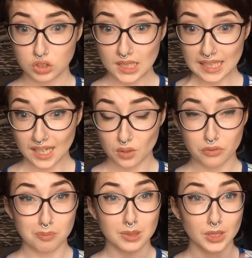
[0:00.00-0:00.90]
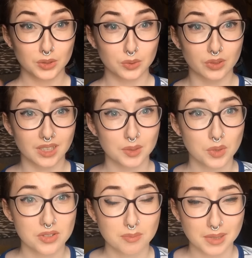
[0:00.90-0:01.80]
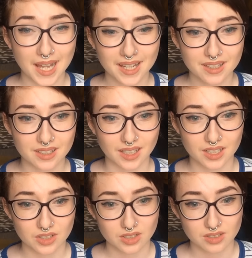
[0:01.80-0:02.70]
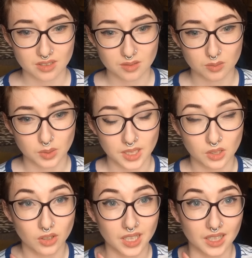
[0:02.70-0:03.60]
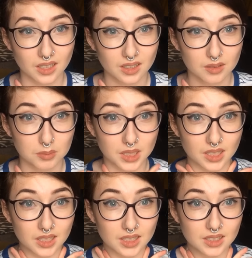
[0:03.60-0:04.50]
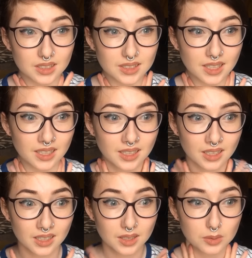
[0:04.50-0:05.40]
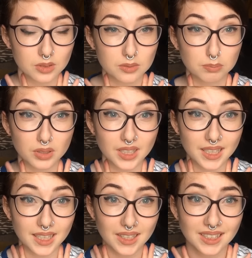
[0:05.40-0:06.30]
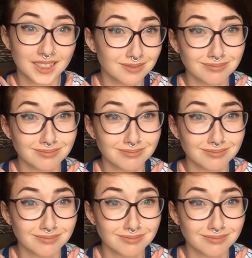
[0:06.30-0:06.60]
Really out of the blue. It wasn't planned. I just went and got it because it was pretty.